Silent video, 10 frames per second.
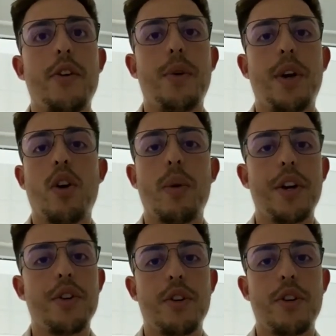recover
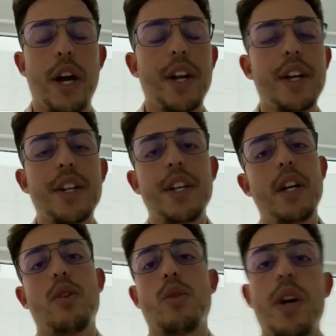your energy
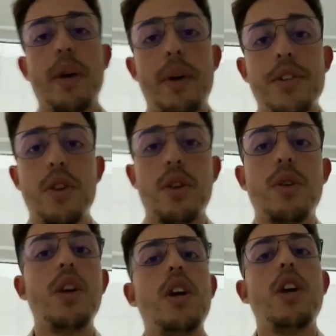on whatever. So
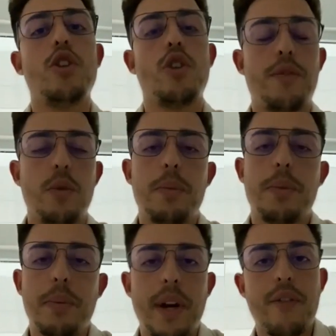you have to be
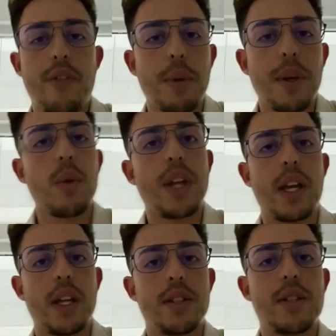prepared for being with the
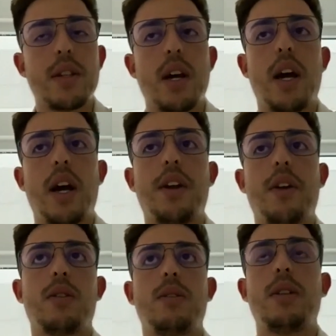kids. And
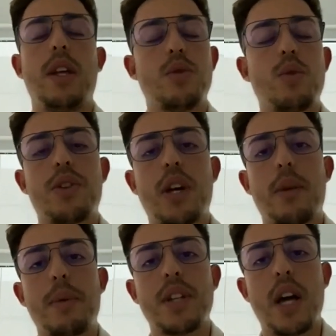is what
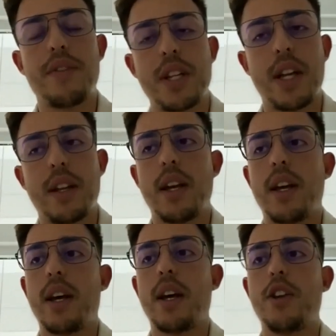Carmen have said.
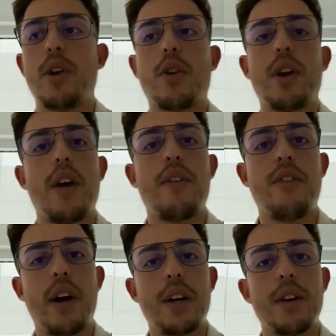You are gonna have
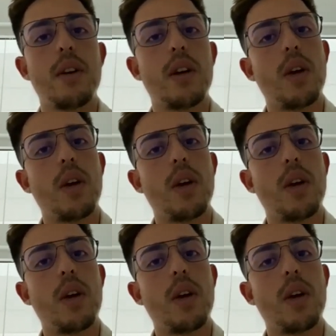fun